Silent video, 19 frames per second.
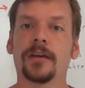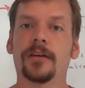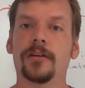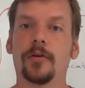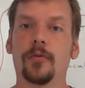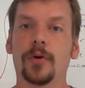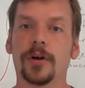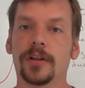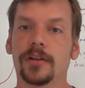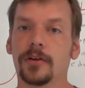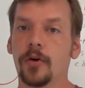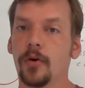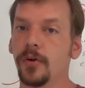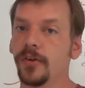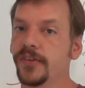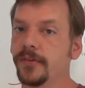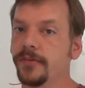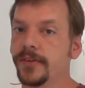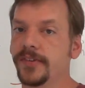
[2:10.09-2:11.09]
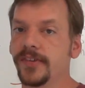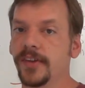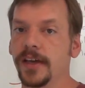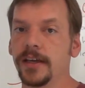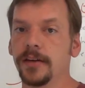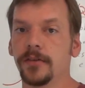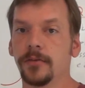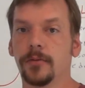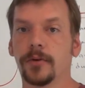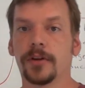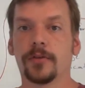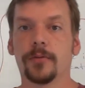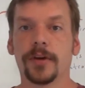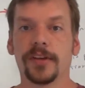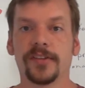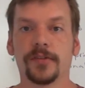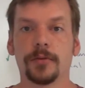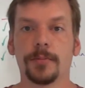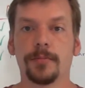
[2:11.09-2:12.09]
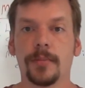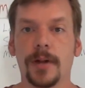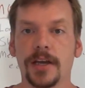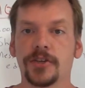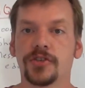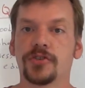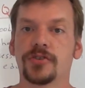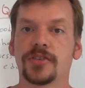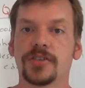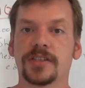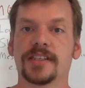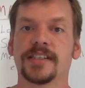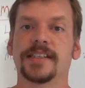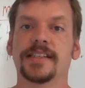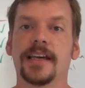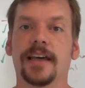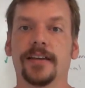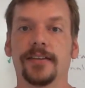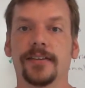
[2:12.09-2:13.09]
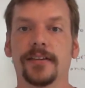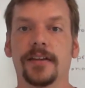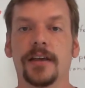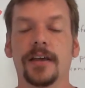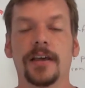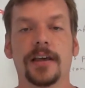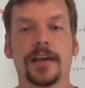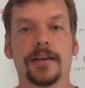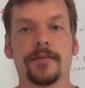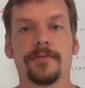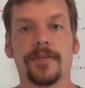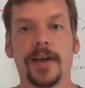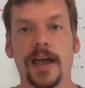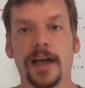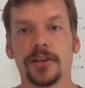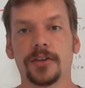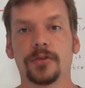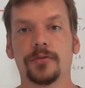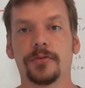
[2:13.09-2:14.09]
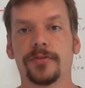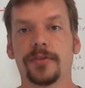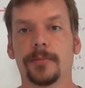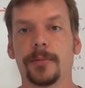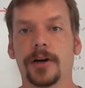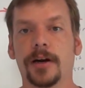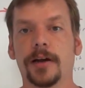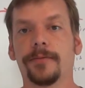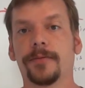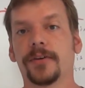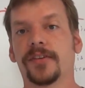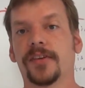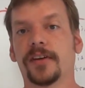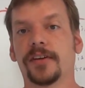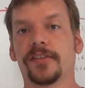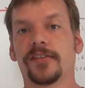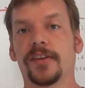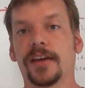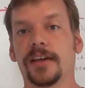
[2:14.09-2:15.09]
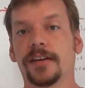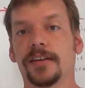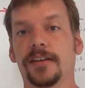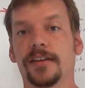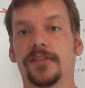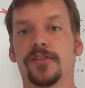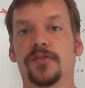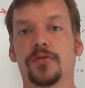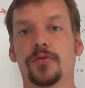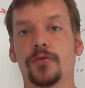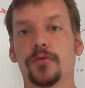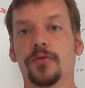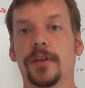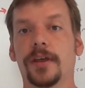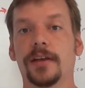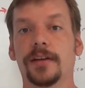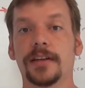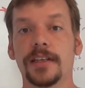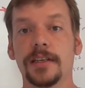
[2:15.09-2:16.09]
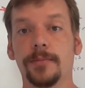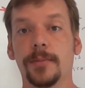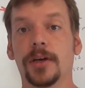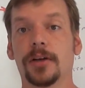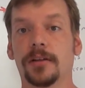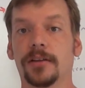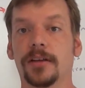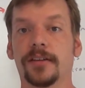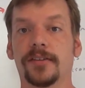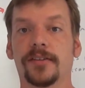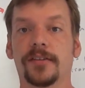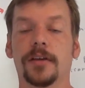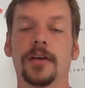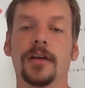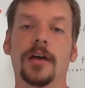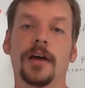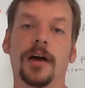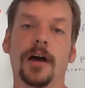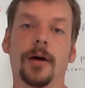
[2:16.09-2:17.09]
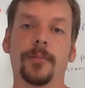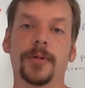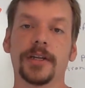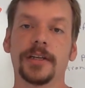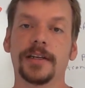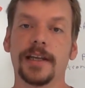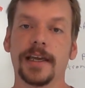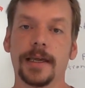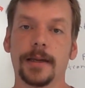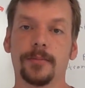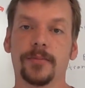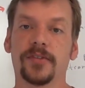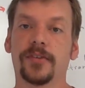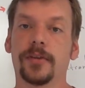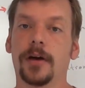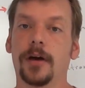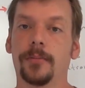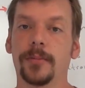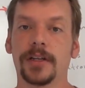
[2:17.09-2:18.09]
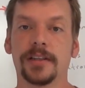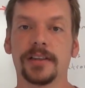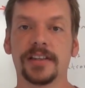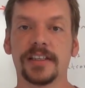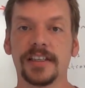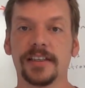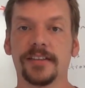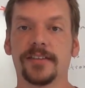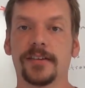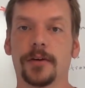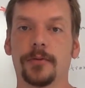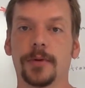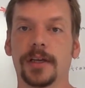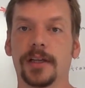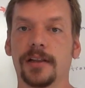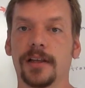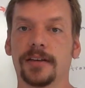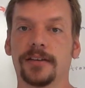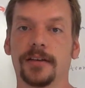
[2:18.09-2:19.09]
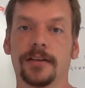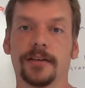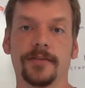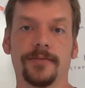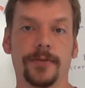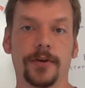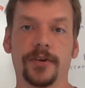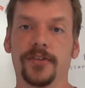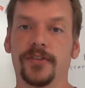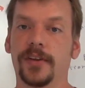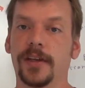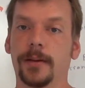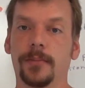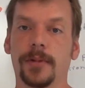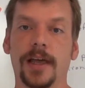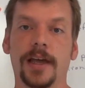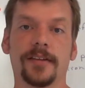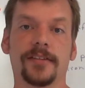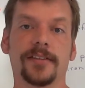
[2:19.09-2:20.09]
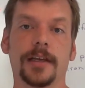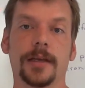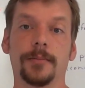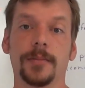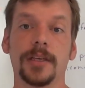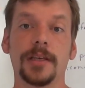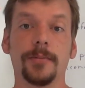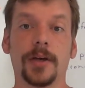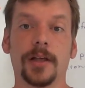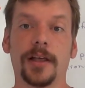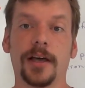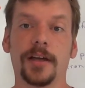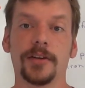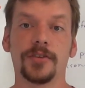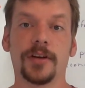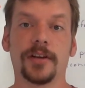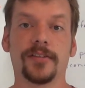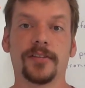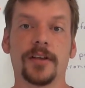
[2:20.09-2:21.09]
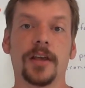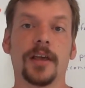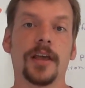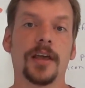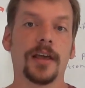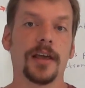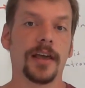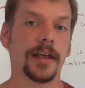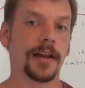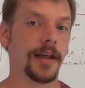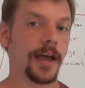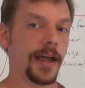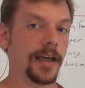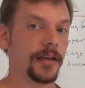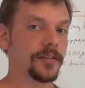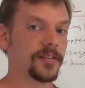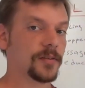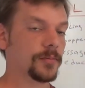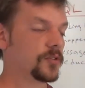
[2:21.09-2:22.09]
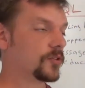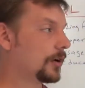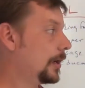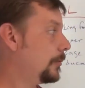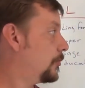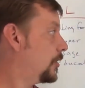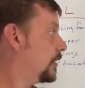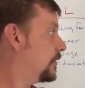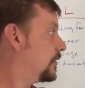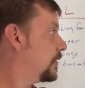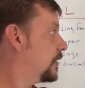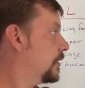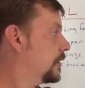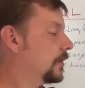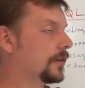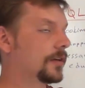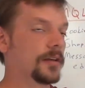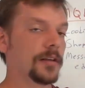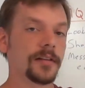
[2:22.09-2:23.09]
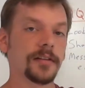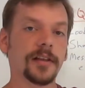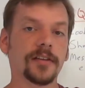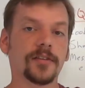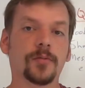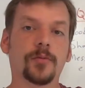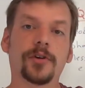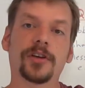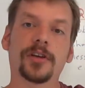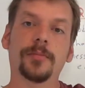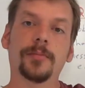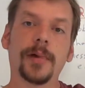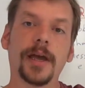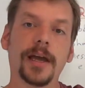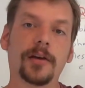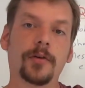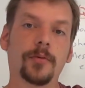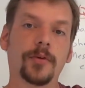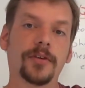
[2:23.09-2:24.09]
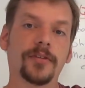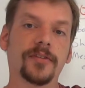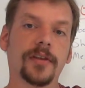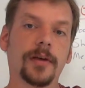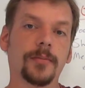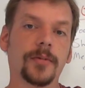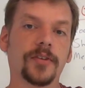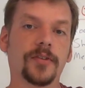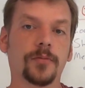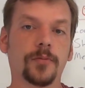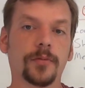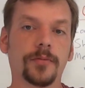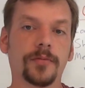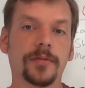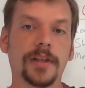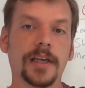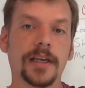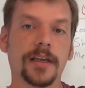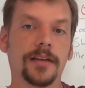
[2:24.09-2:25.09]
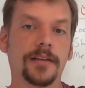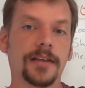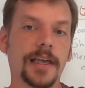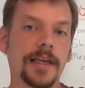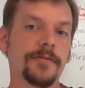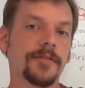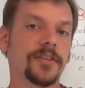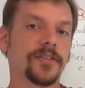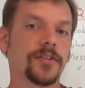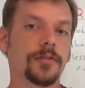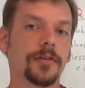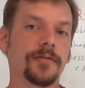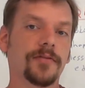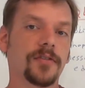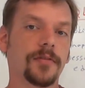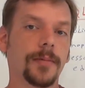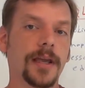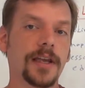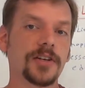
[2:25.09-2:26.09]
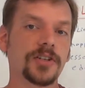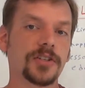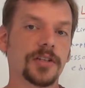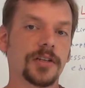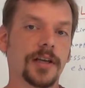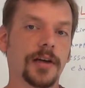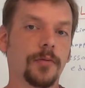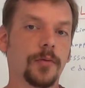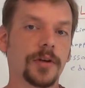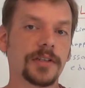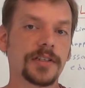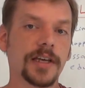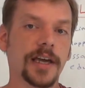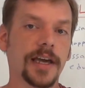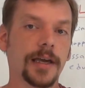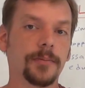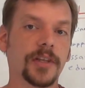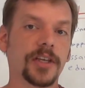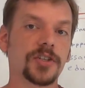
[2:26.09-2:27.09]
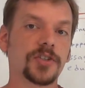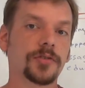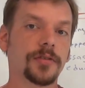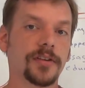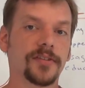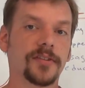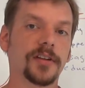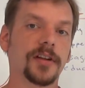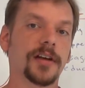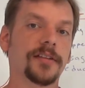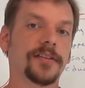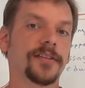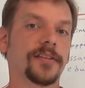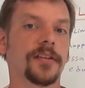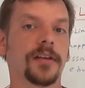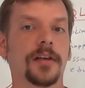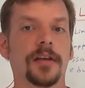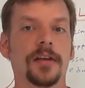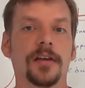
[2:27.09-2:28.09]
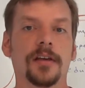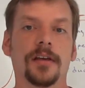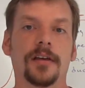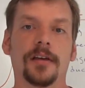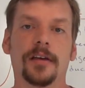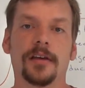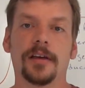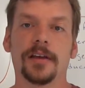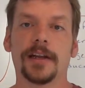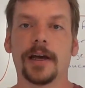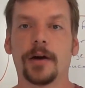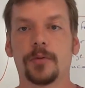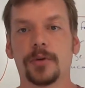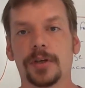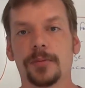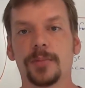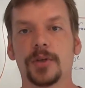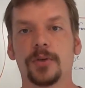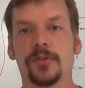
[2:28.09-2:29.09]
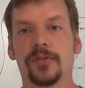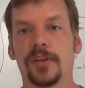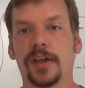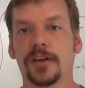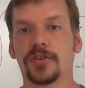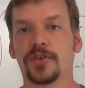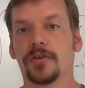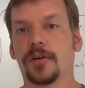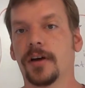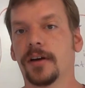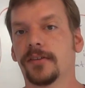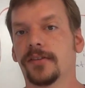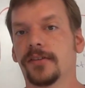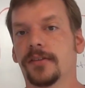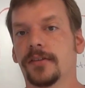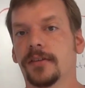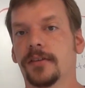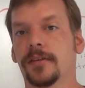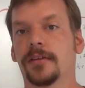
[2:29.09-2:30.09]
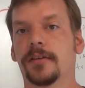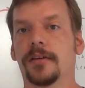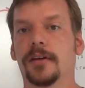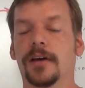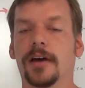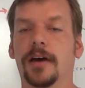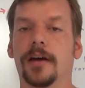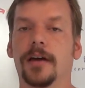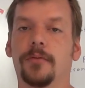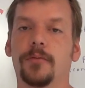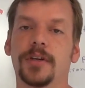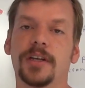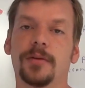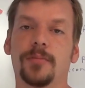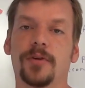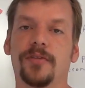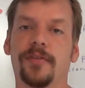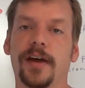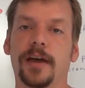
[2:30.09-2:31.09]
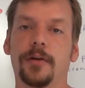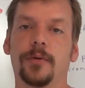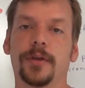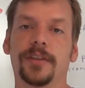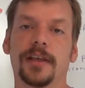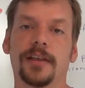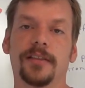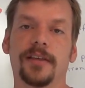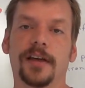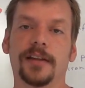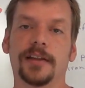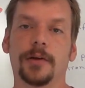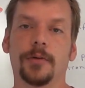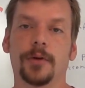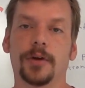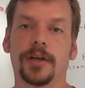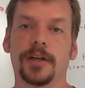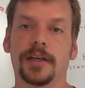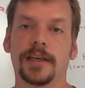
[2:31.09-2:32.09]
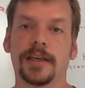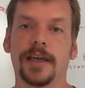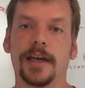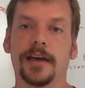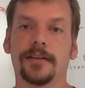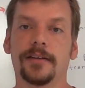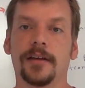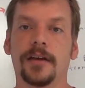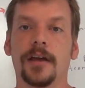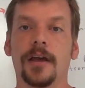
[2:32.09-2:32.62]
Now, one of the goals of a site, one of the ways that we measure success and value from our efforts on a site is through that email list. How many names, how many leads are we collecting? First name, last name, email address. And the high unsubscribe rates, that's working backwards. That means they gave us their information at one time, they trusted us, and now we abuse that trust and we didn't provide what they thought they were going to get.